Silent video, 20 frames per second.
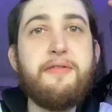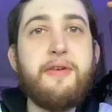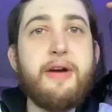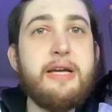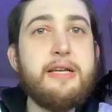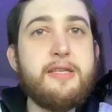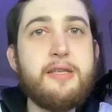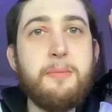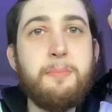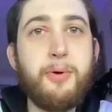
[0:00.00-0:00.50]
a
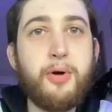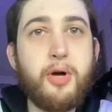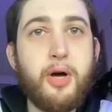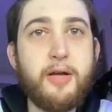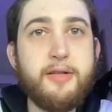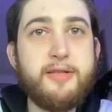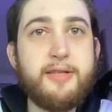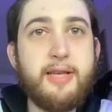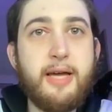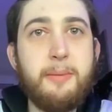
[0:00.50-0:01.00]
very simple
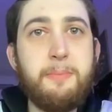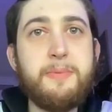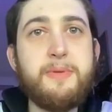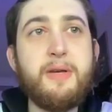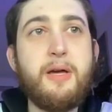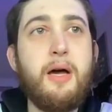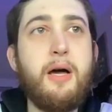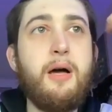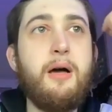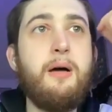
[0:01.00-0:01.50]
concept.
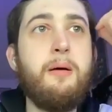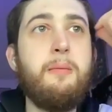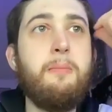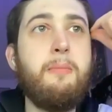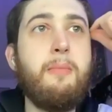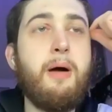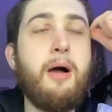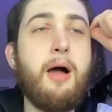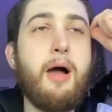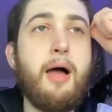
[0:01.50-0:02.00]

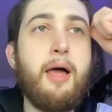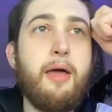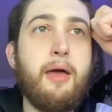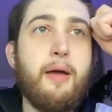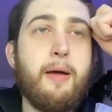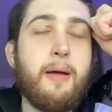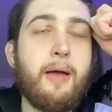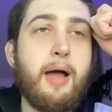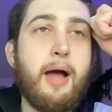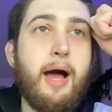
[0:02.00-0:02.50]

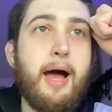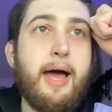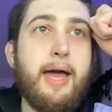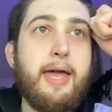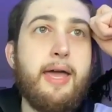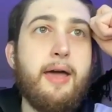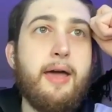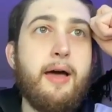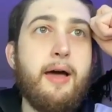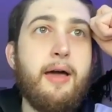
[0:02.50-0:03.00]

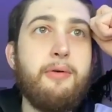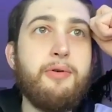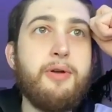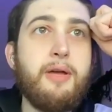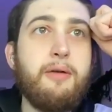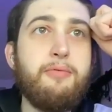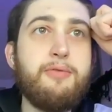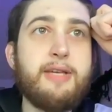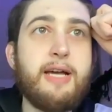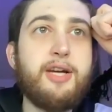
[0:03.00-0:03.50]

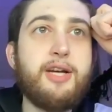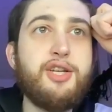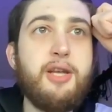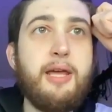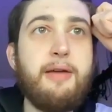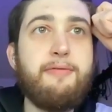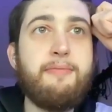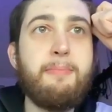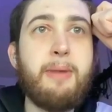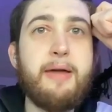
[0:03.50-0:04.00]
It was
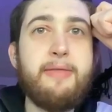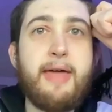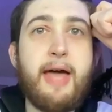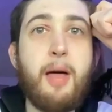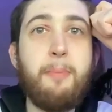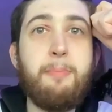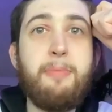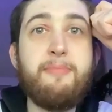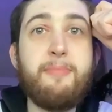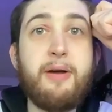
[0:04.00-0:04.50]
actually by the
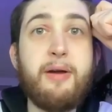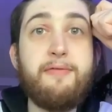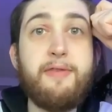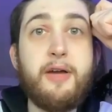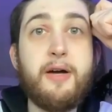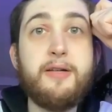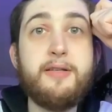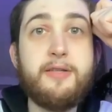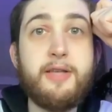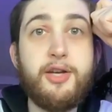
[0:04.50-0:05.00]
help of my
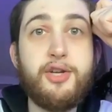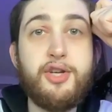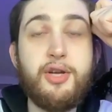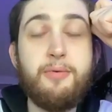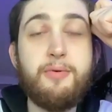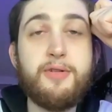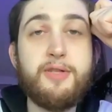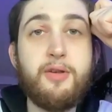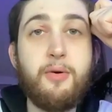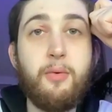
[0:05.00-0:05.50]
fiance. She
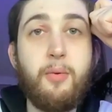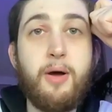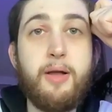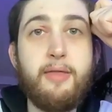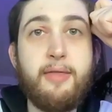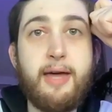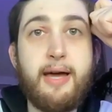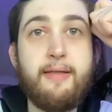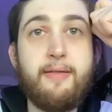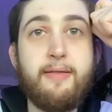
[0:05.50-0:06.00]
was the
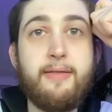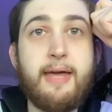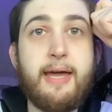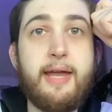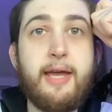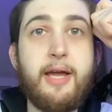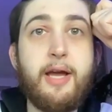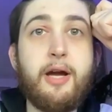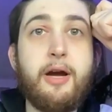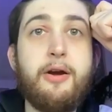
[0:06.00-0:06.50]
one that
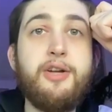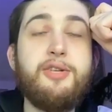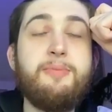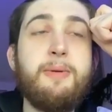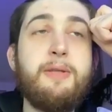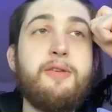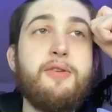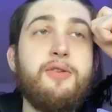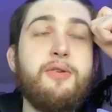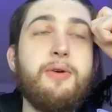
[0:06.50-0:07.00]
encouraged me to